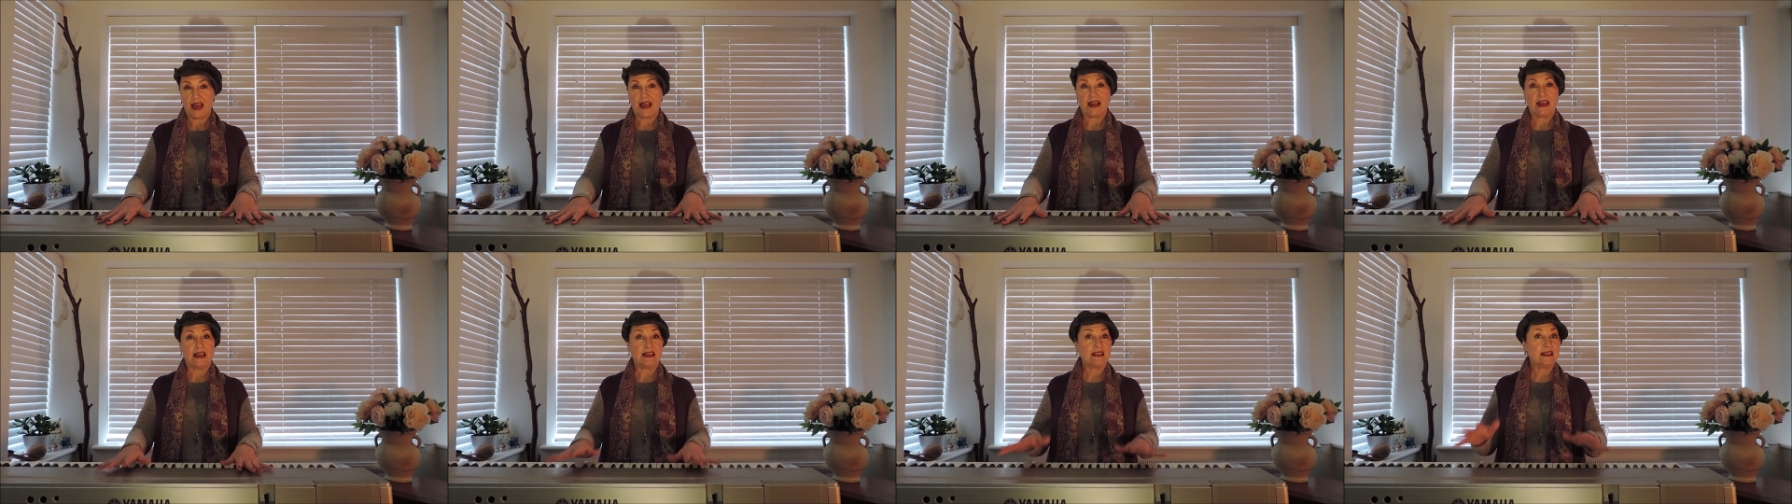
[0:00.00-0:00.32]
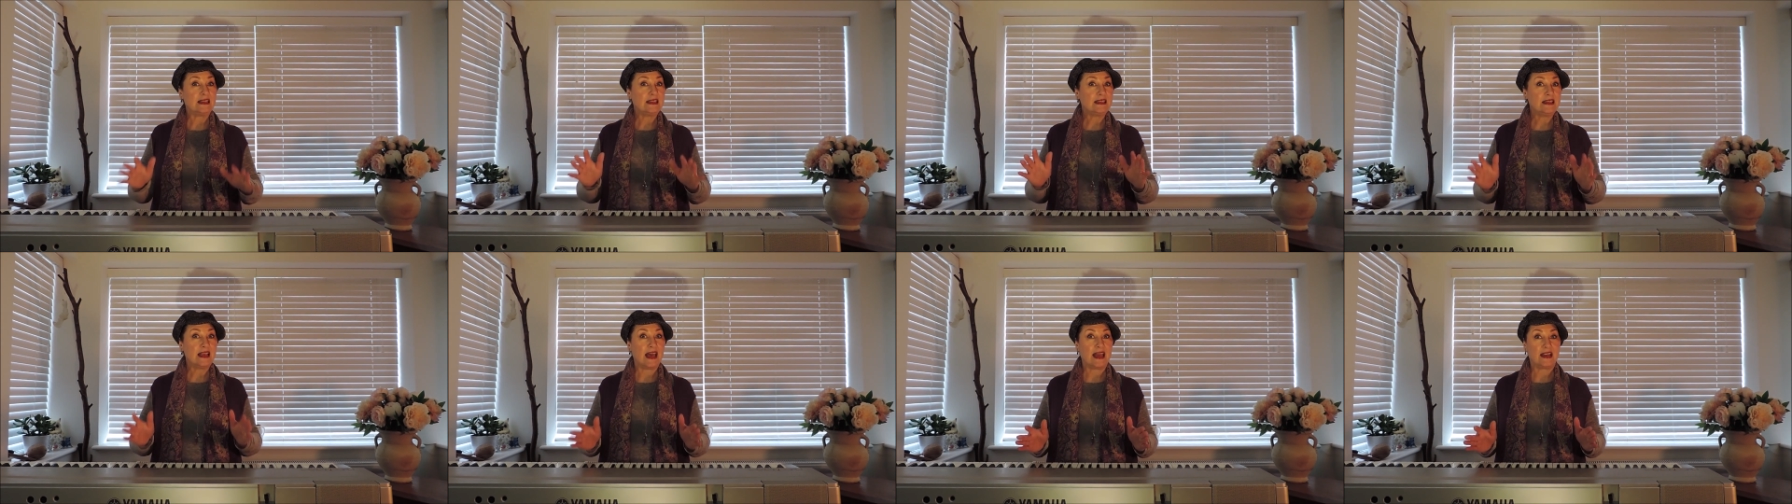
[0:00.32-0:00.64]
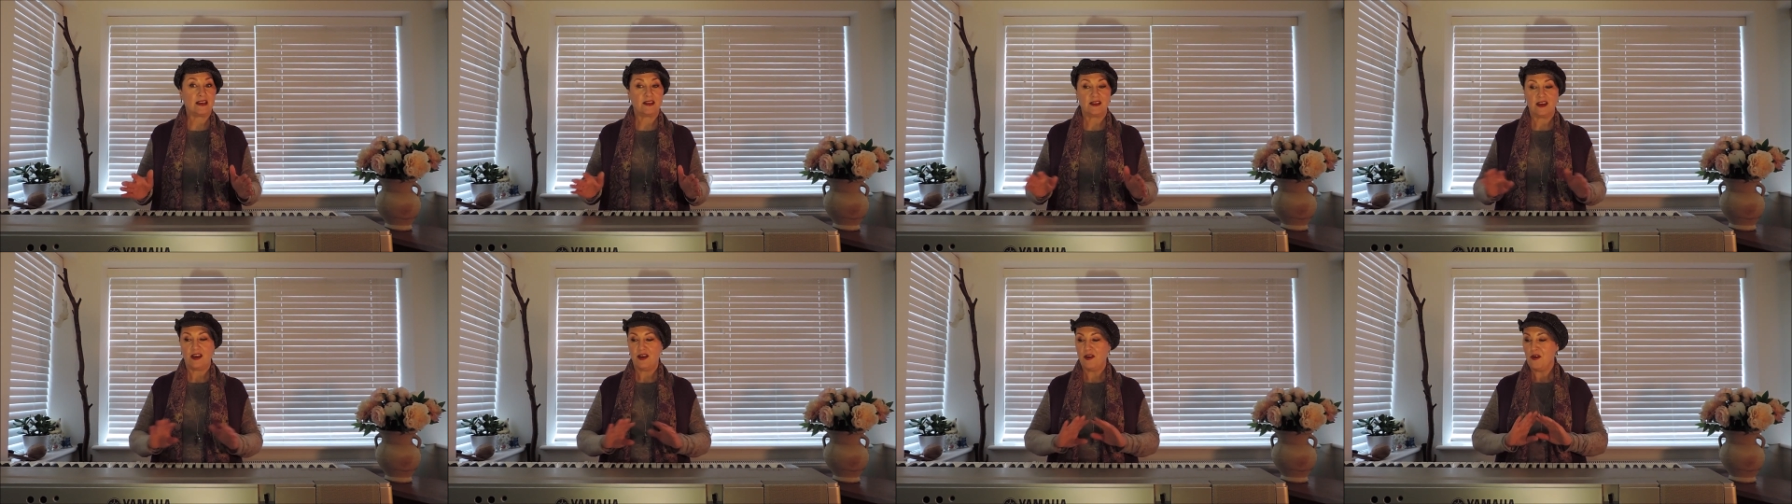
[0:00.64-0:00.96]
and as I
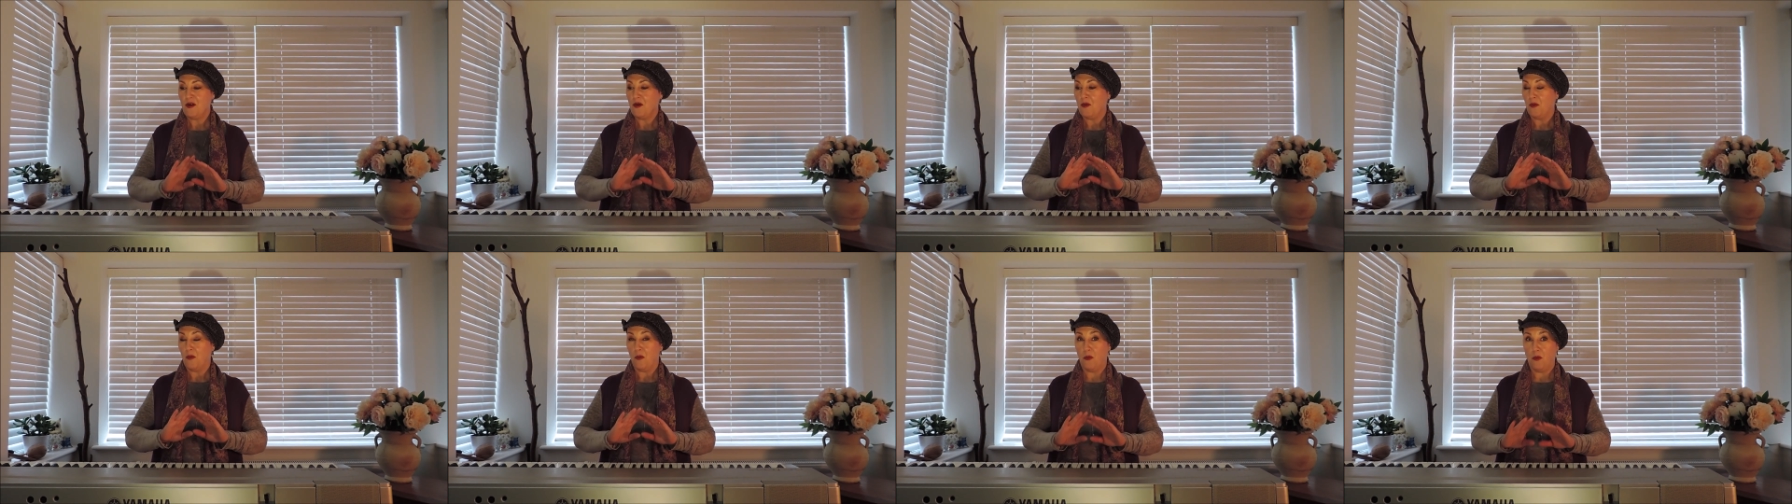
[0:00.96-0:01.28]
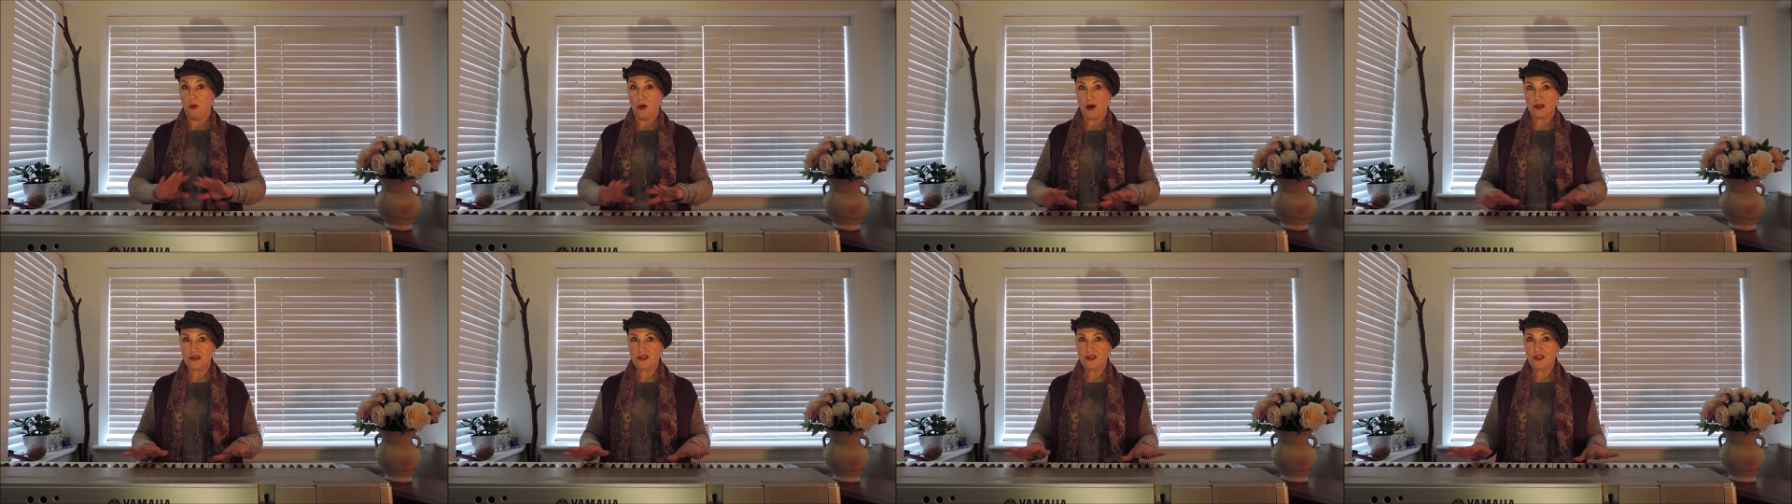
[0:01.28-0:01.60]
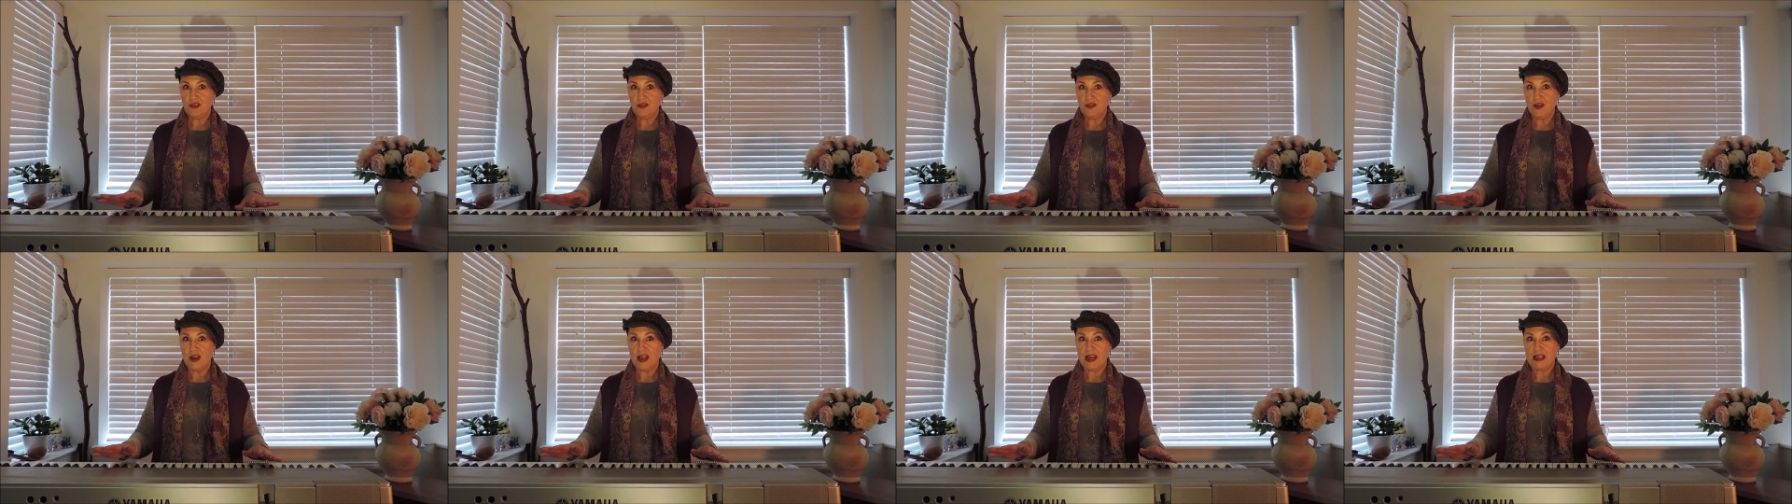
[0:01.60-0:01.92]
said,
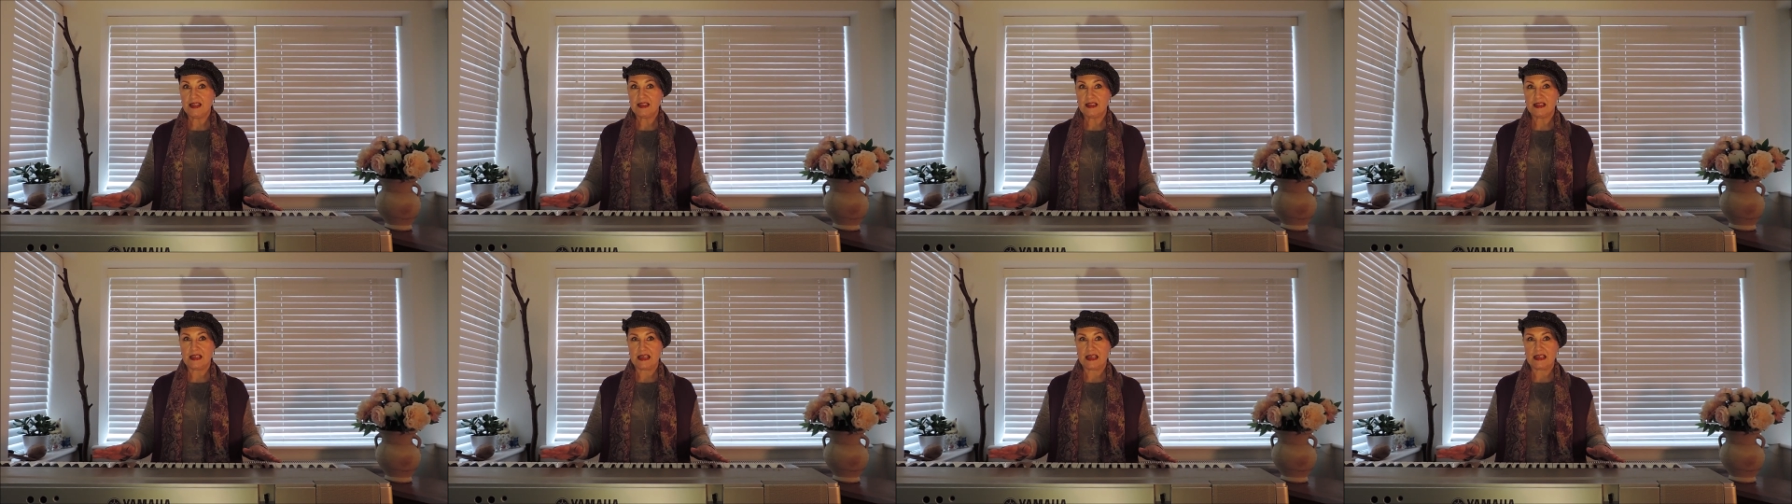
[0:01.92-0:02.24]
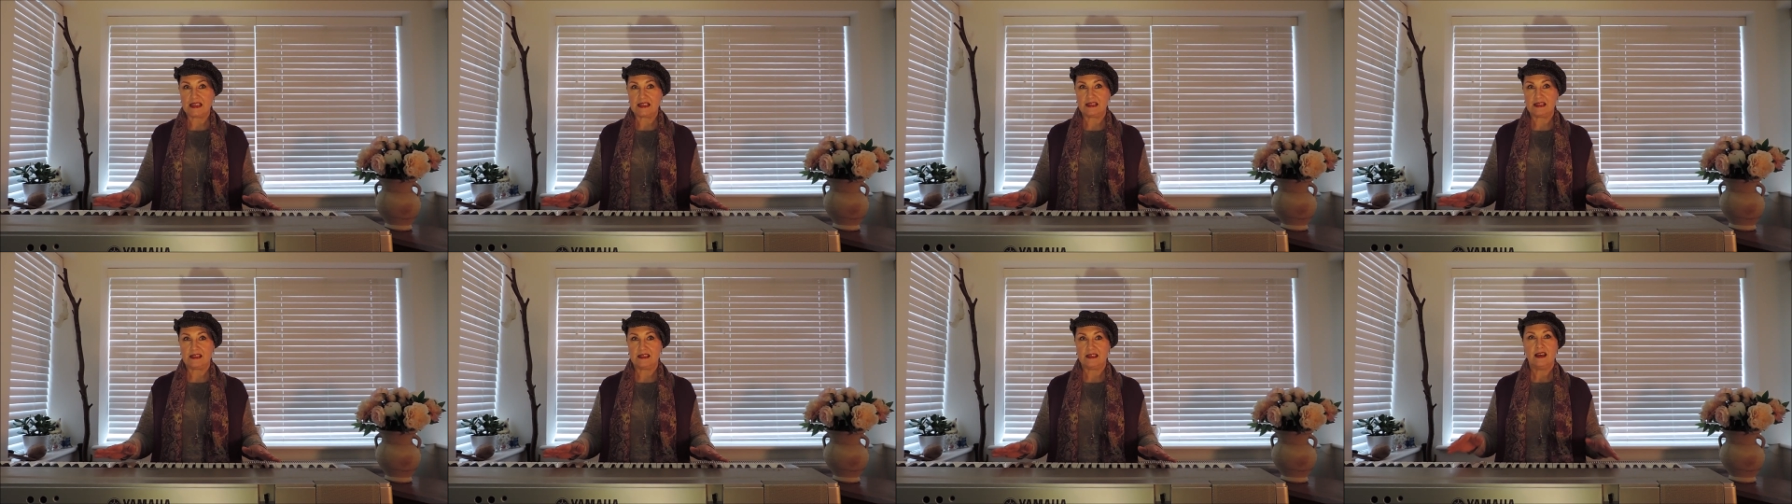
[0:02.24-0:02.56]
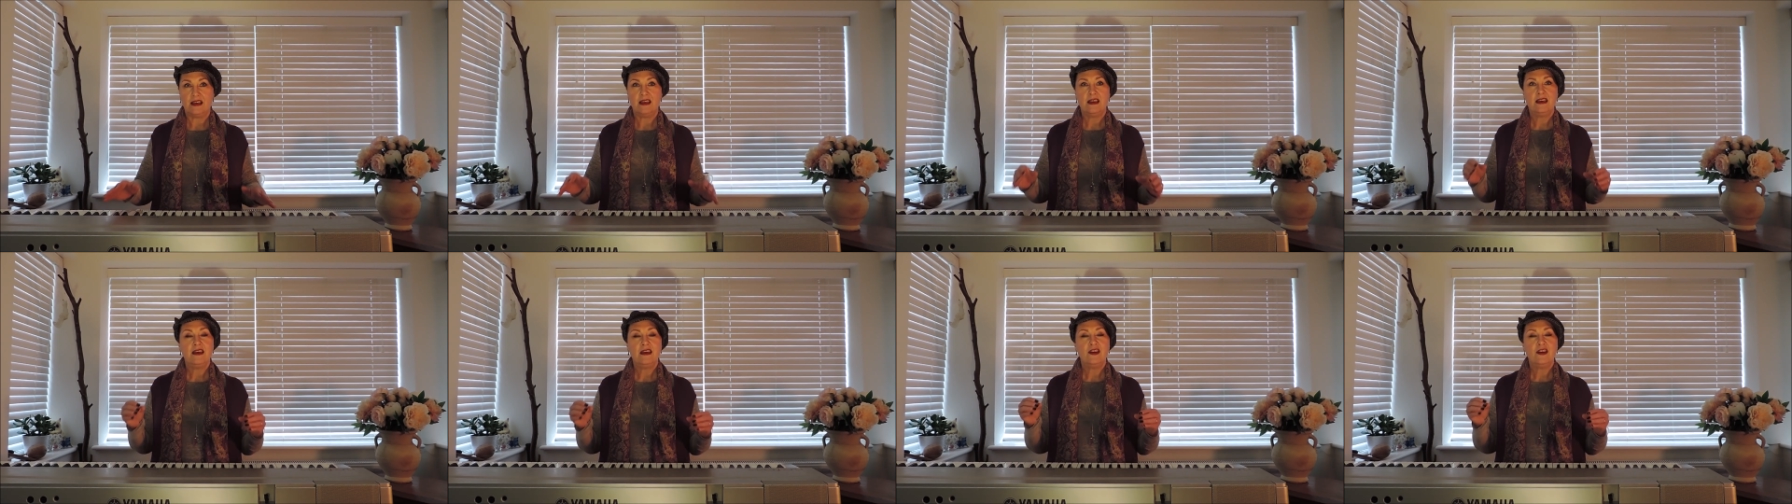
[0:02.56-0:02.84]
once you've learned this,